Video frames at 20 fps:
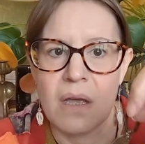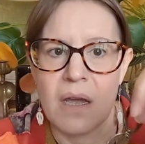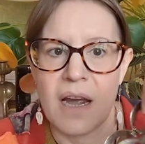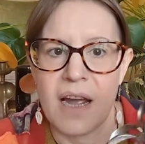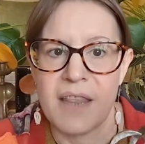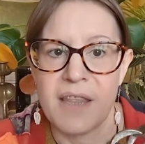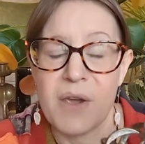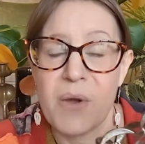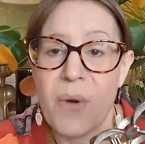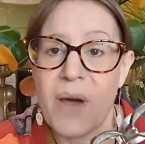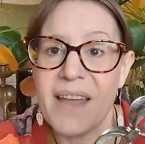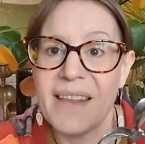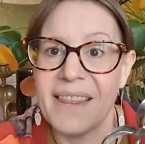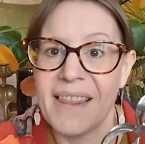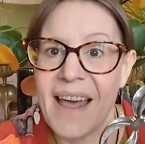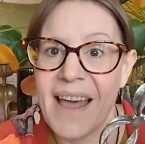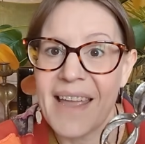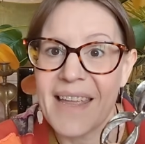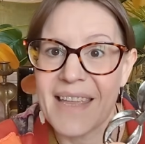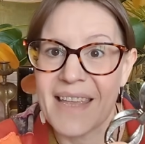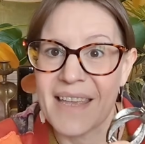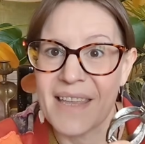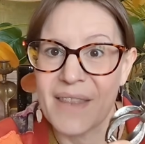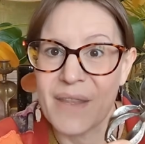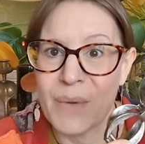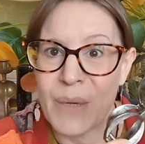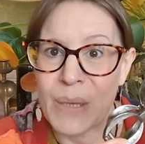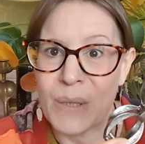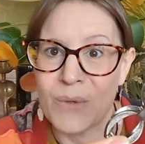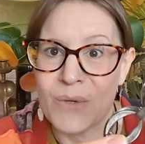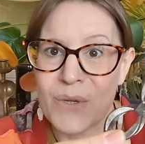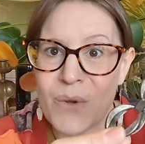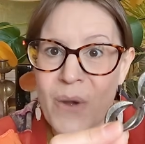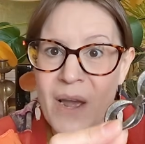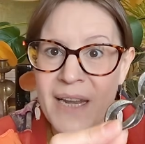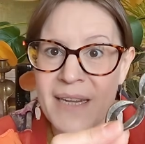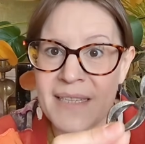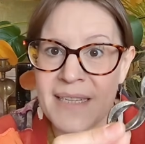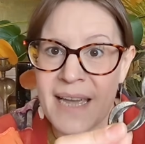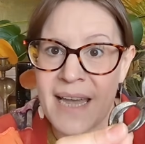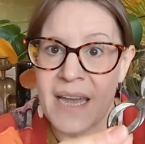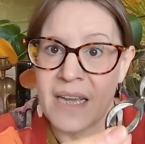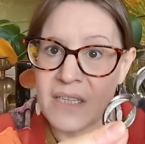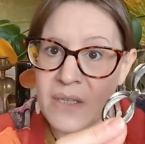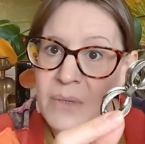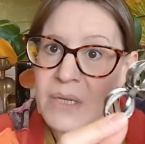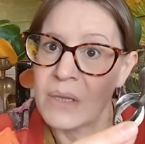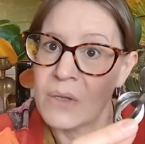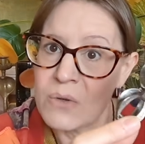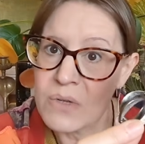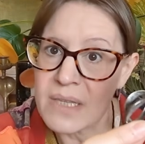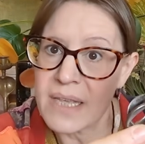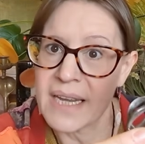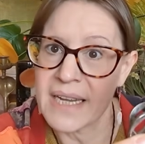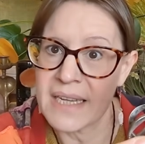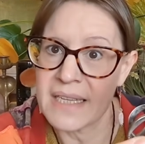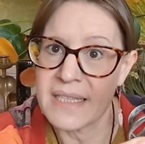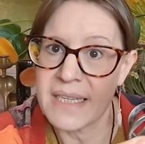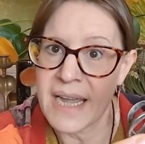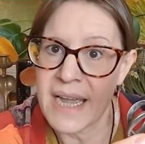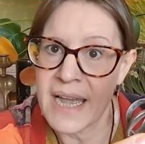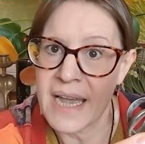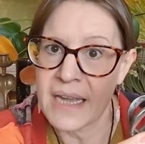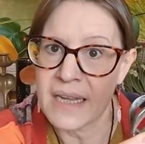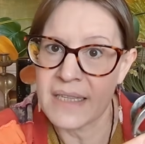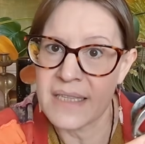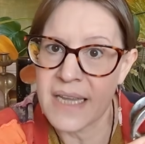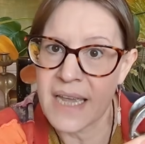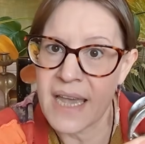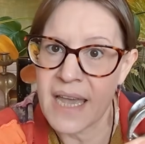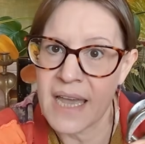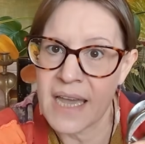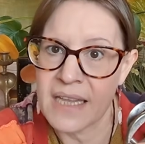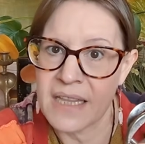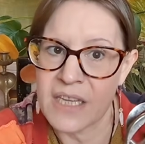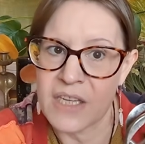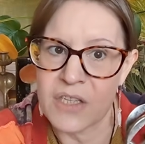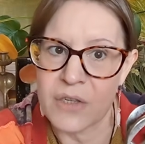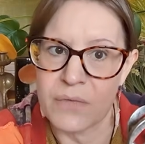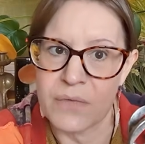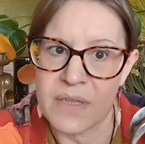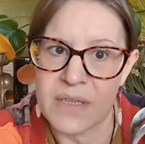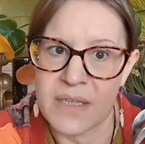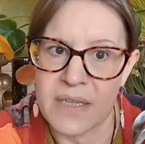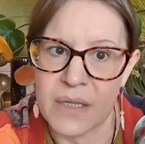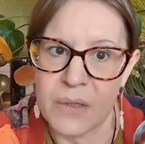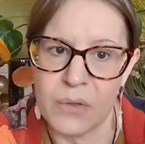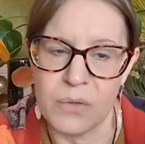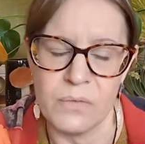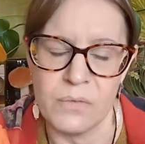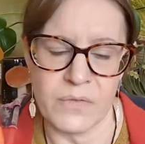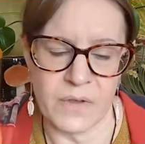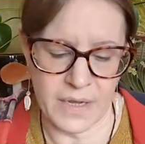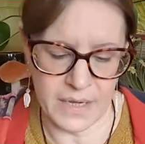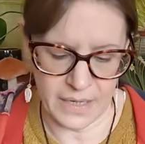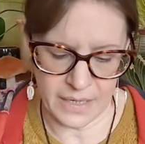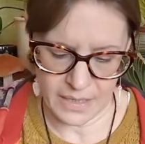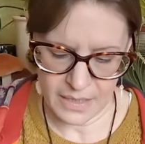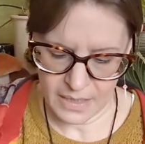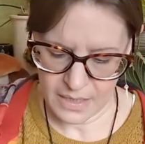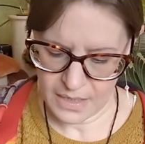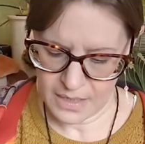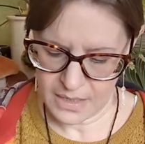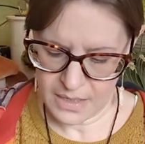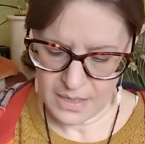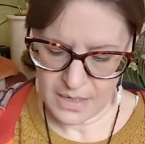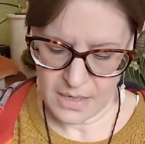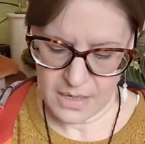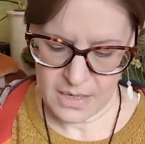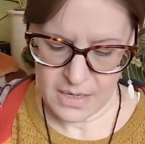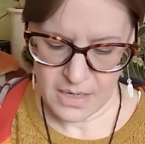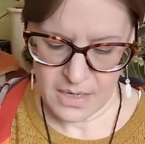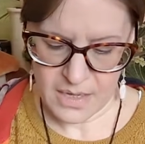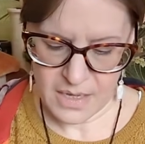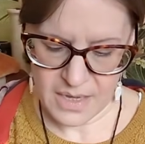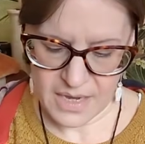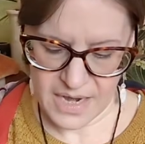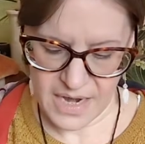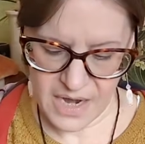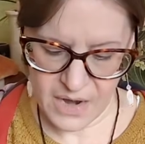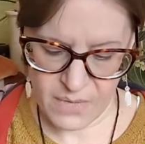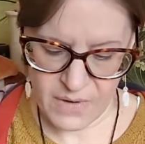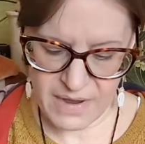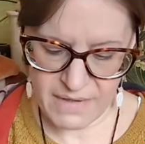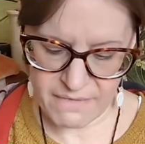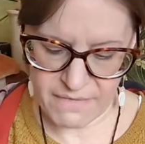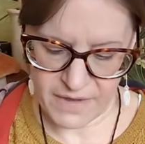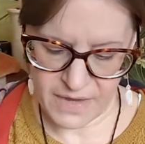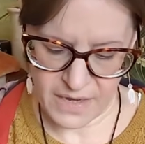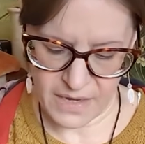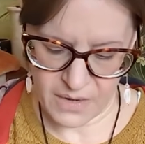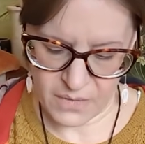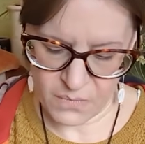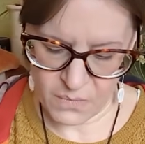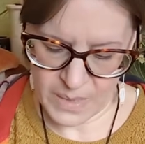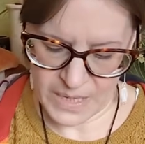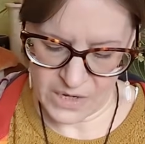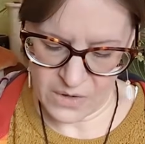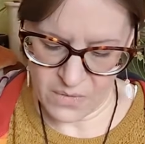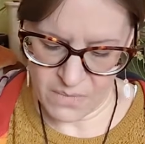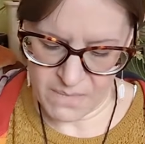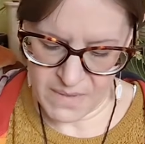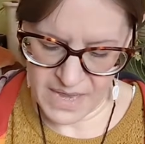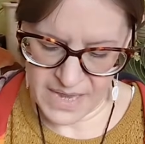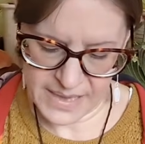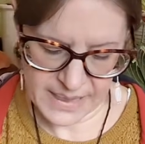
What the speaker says: And I quite like that it looks quite dark. So it looks like a dark tarnish of silver. However, when I got my